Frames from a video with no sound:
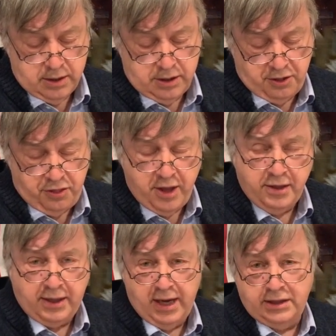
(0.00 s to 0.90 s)
the thing
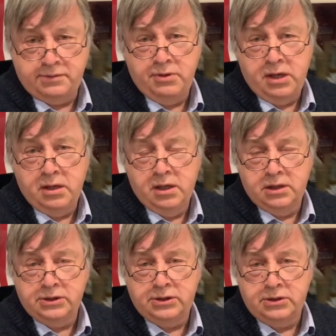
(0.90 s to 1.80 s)
that gets me
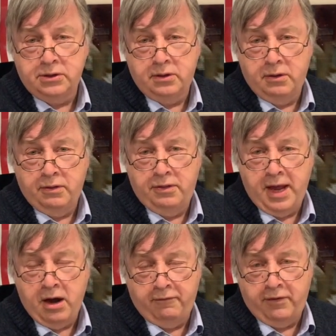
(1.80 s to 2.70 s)
is
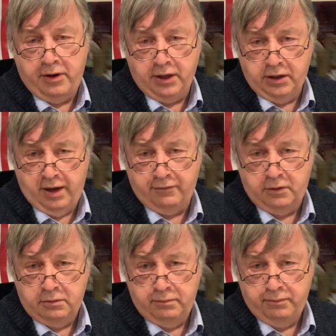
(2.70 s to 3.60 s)
they are very
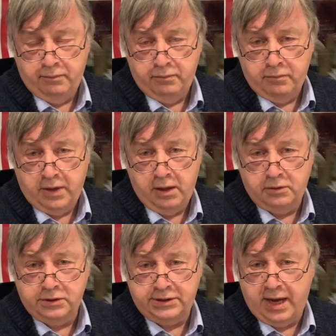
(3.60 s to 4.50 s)
clever. They
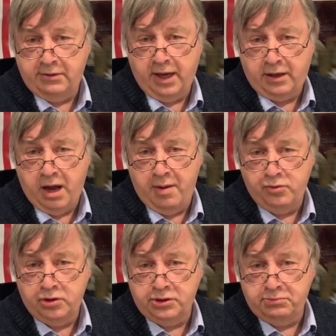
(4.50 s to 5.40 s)
don't sound like
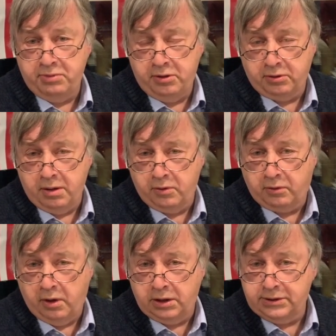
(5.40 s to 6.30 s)
communists. They don't come
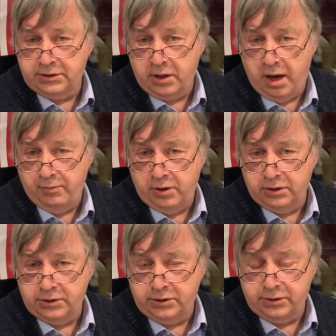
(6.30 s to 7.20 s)
across as
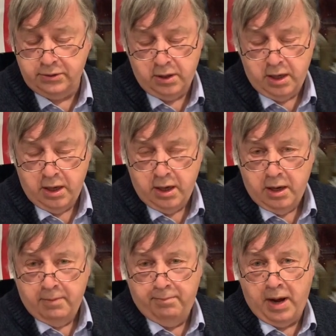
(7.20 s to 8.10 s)
communists.
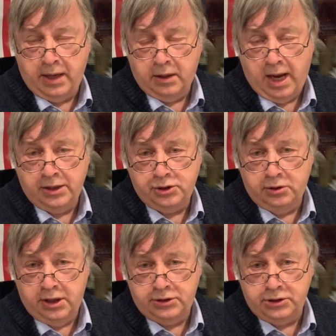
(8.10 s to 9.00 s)
But as you
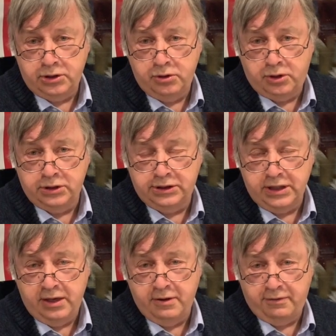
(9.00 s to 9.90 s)
listen, you can
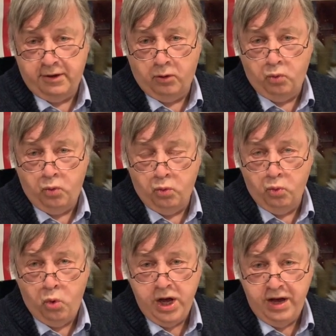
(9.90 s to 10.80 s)
see that they're
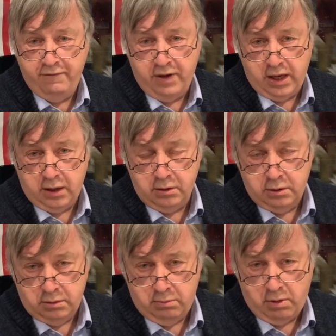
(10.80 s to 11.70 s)
weaving
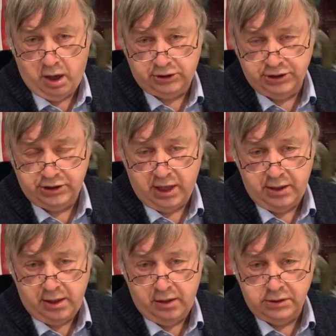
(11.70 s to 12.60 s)
Marxist
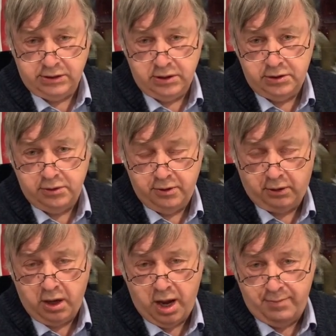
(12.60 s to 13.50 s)
ideas into their
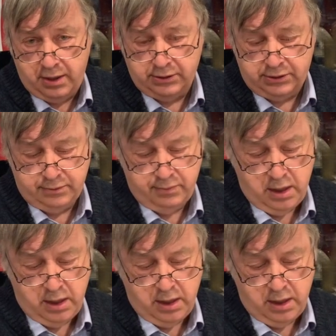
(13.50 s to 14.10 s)
comments.